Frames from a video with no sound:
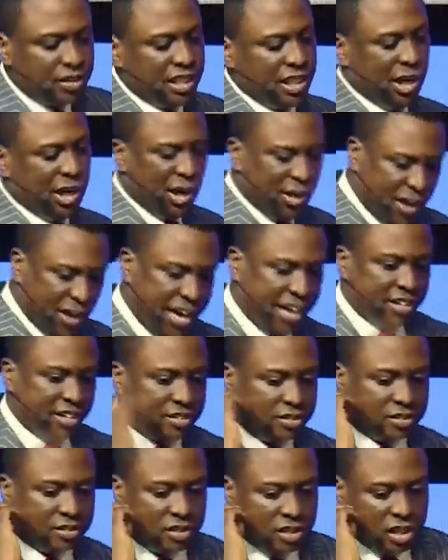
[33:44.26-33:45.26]
All right.
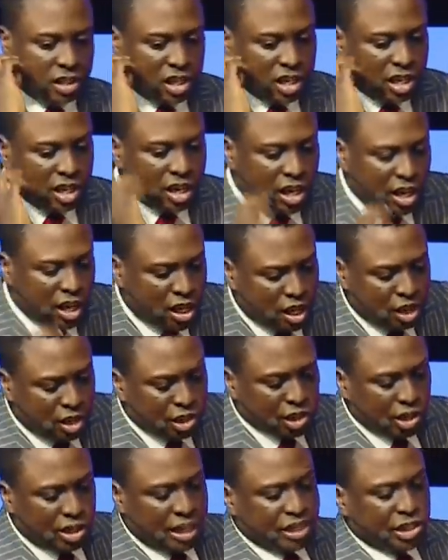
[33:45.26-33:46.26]

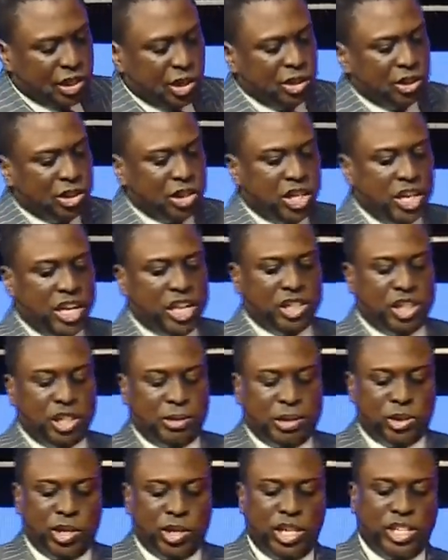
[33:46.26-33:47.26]
So let's go. Genesis
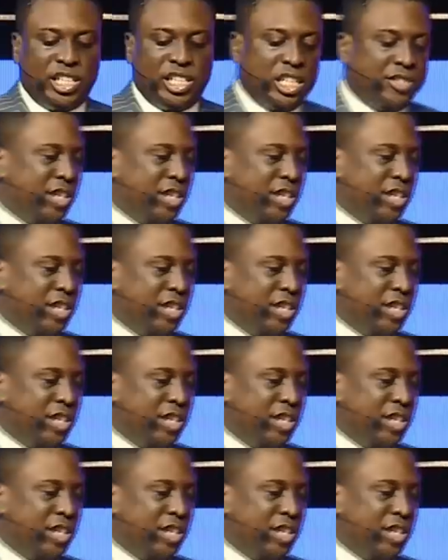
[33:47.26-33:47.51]
twenty-six